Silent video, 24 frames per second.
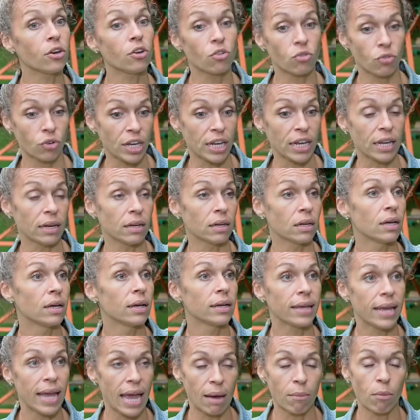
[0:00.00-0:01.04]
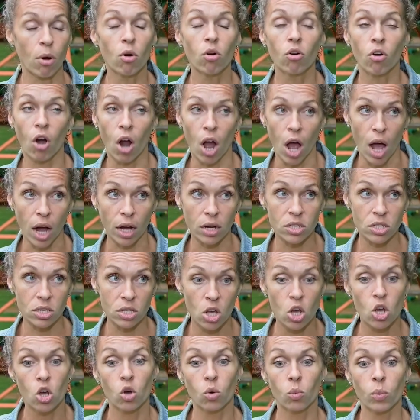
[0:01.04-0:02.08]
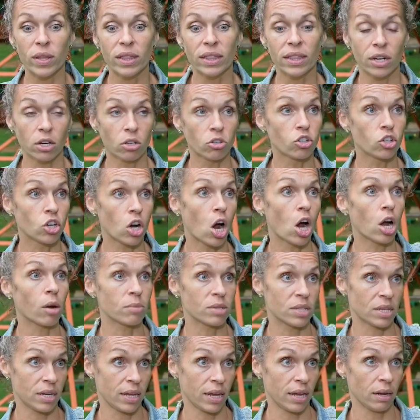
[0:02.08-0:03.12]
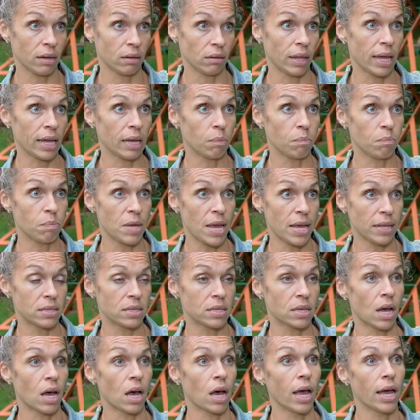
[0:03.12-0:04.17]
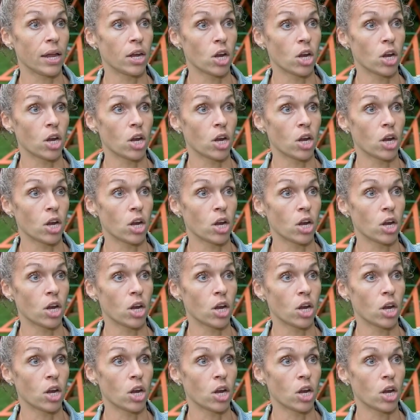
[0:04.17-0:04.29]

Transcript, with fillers: green camo Crocs with little charms in it, like pizza and